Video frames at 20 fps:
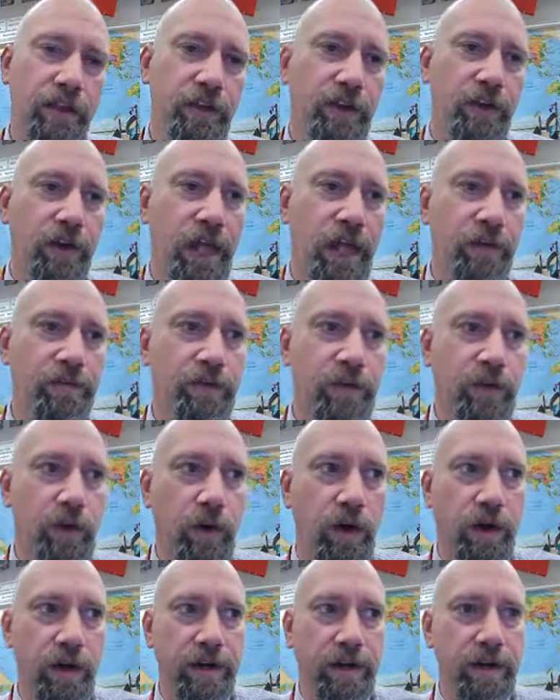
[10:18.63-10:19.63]
Now, you don't have to
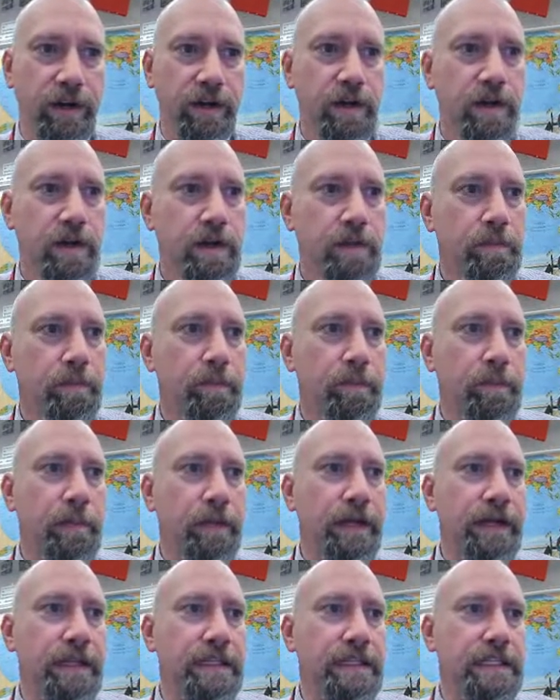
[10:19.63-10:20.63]
go harder,
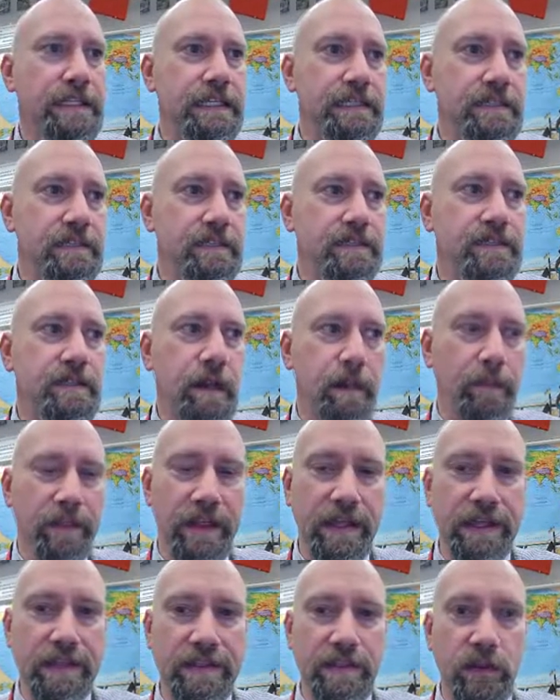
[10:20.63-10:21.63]
but these are
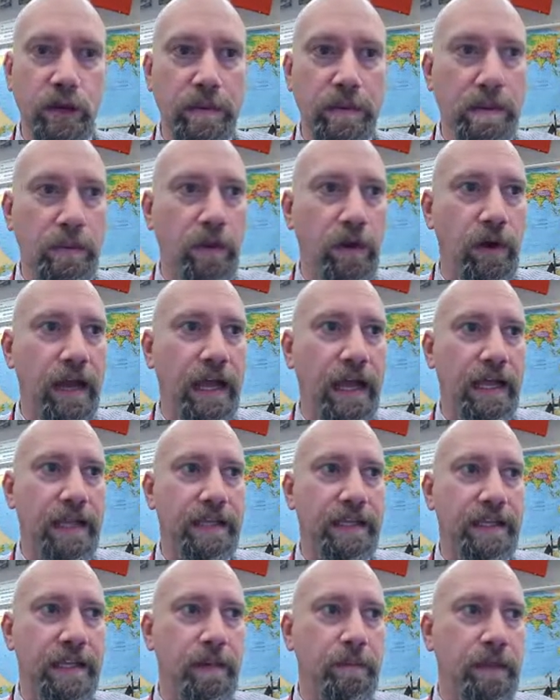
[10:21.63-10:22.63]
some things that are going to be more
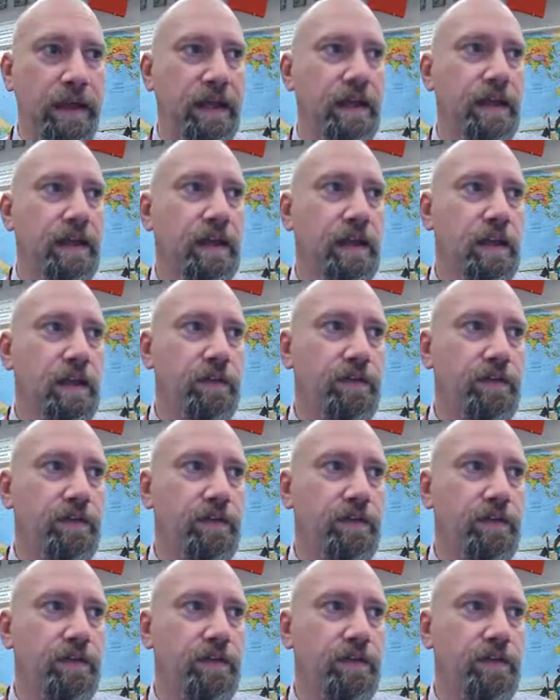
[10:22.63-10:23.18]
academic.